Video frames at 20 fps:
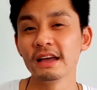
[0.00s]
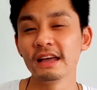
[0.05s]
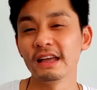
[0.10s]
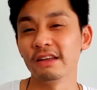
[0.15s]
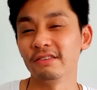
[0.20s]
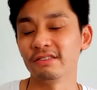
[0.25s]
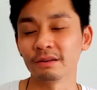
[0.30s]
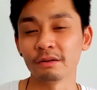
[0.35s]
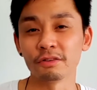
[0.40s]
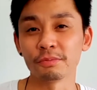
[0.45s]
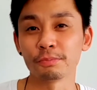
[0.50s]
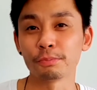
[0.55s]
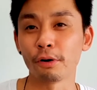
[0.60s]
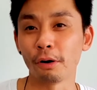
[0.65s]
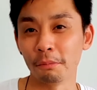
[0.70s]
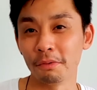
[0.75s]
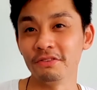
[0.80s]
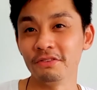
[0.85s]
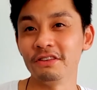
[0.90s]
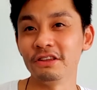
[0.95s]
If someone's
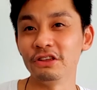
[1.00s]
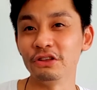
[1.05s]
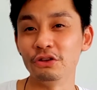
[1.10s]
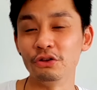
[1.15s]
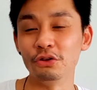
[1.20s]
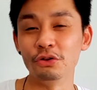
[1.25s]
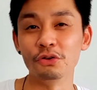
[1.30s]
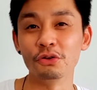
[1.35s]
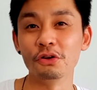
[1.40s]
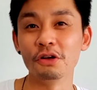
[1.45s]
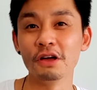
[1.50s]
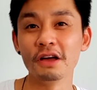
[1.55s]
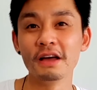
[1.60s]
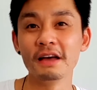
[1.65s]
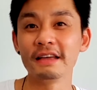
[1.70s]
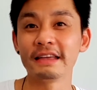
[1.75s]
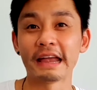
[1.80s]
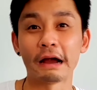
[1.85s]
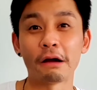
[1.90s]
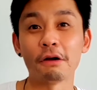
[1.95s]
promising you
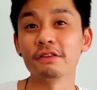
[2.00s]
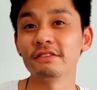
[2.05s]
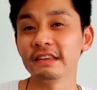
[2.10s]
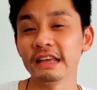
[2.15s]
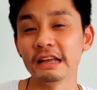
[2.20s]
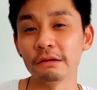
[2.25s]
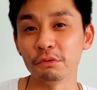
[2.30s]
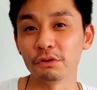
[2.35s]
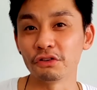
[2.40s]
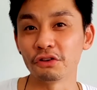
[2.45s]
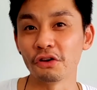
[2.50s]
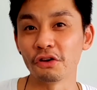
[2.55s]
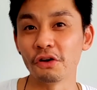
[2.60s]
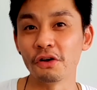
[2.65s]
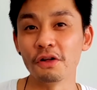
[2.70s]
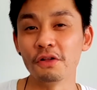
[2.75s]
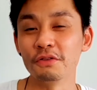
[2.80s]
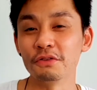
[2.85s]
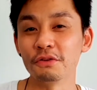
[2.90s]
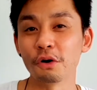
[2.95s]
guaranteed
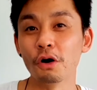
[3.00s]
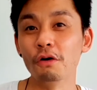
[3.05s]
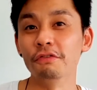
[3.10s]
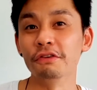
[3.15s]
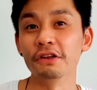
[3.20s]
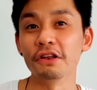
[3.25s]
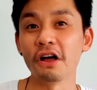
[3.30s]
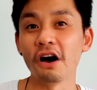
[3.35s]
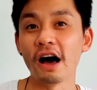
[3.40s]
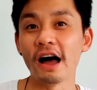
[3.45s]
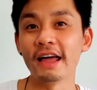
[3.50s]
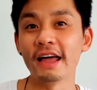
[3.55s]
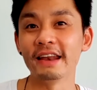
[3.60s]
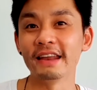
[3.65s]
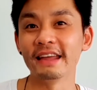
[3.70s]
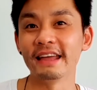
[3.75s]
returns overnight